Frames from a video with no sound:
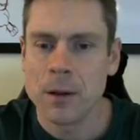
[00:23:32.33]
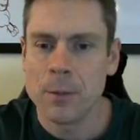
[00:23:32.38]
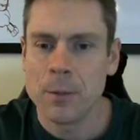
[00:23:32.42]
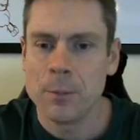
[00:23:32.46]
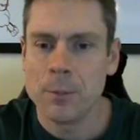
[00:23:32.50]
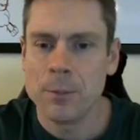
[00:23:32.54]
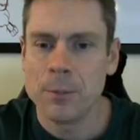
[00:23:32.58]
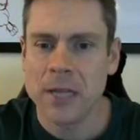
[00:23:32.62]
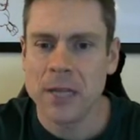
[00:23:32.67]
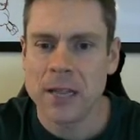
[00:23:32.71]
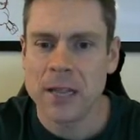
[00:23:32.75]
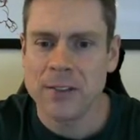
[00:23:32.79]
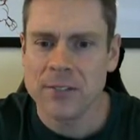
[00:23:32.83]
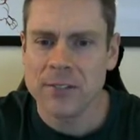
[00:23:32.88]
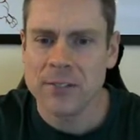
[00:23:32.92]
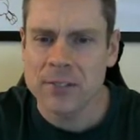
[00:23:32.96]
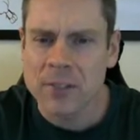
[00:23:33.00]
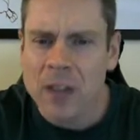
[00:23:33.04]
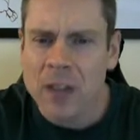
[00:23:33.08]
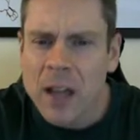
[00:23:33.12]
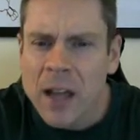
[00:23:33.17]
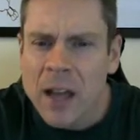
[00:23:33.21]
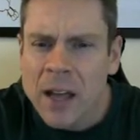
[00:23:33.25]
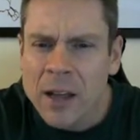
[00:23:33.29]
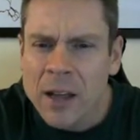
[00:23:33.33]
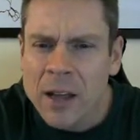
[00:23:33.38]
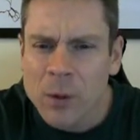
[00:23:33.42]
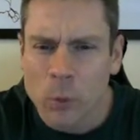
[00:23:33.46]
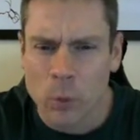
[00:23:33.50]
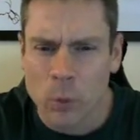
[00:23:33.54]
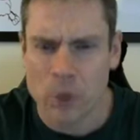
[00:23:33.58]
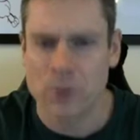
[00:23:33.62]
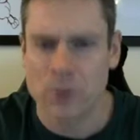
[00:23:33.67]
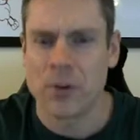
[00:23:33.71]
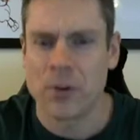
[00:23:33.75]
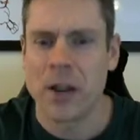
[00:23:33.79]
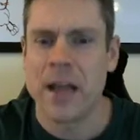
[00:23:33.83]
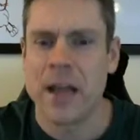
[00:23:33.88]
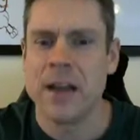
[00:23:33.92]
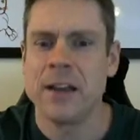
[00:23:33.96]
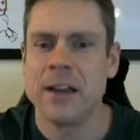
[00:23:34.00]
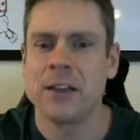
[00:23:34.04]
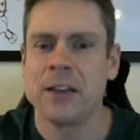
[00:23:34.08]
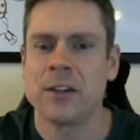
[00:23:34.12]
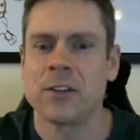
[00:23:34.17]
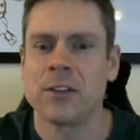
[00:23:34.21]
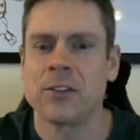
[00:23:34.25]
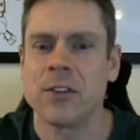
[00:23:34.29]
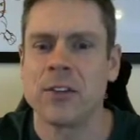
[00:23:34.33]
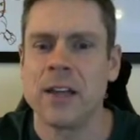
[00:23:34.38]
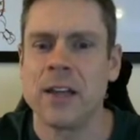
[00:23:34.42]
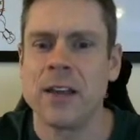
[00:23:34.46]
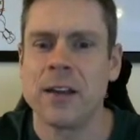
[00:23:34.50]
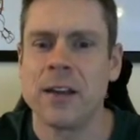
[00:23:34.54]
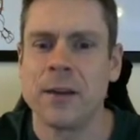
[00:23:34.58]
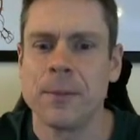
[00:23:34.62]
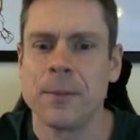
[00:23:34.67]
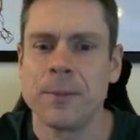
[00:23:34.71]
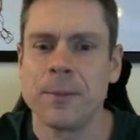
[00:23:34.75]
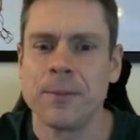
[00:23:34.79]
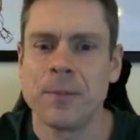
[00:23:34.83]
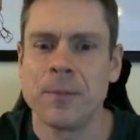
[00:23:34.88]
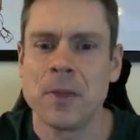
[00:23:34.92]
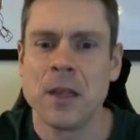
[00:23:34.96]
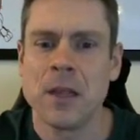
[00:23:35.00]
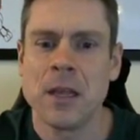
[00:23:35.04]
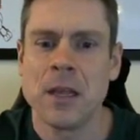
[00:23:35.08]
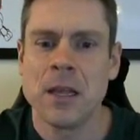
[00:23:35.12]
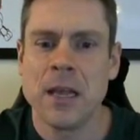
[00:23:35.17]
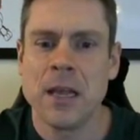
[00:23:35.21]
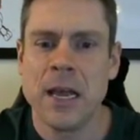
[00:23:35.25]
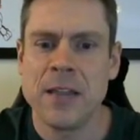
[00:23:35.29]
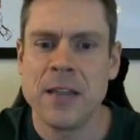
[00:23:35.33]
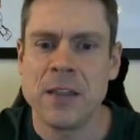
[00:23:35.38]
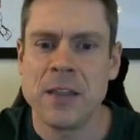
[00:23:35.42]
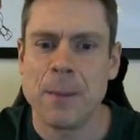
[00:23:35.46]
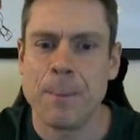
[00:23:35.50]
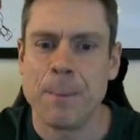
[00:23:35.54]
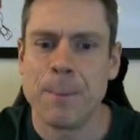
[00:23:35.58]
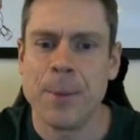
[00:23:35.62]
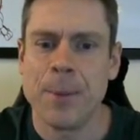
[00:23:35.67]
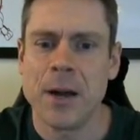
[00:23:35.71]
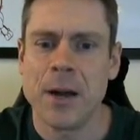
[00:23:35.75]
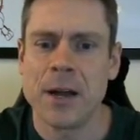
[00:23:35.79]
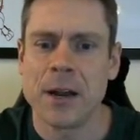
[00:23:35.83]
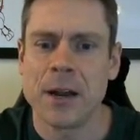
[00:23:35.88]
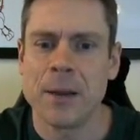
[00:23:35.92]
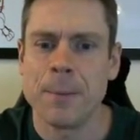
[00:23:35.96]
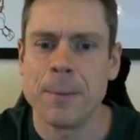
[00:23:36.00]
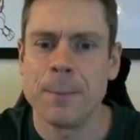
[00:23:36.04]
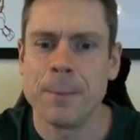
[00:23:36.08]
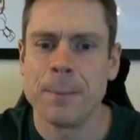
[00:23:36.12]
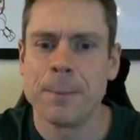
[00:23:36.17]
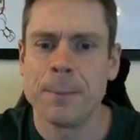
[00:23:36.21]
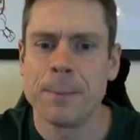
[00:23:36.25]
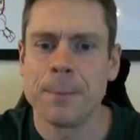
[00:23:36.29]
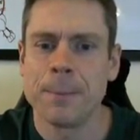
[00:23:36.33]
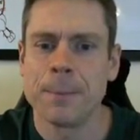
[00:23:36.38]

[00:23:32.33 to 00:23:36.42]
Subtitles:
plus 1 over n, it looks like, and the bottom,